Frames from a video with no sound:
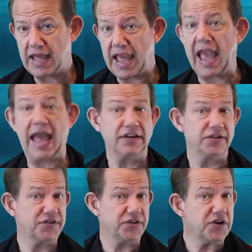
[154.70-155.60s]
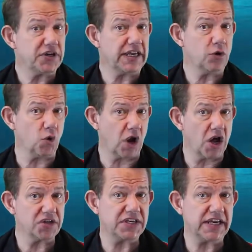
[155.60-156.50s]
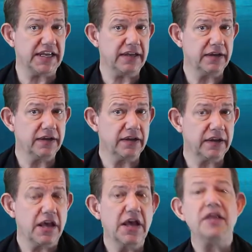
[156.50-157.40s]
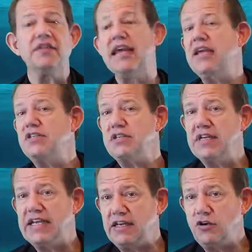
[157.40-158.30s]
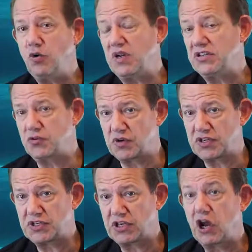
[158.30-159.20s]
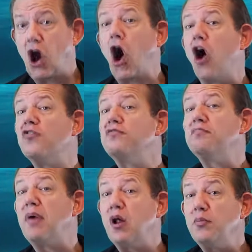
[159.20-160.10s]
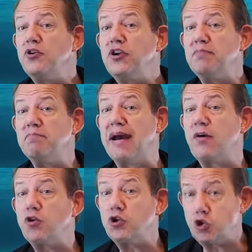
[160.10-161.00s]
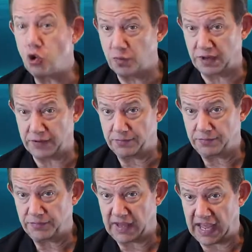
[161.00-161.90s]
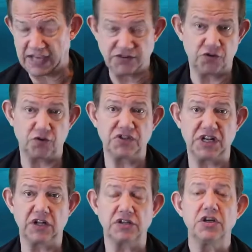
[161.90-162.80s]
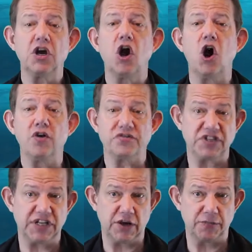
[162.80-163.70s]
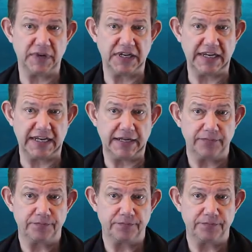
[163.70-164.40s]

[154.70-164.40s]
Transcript: And thirdly, or lastly, there is an increased risk of pulmonary barotrauma as a result of COPD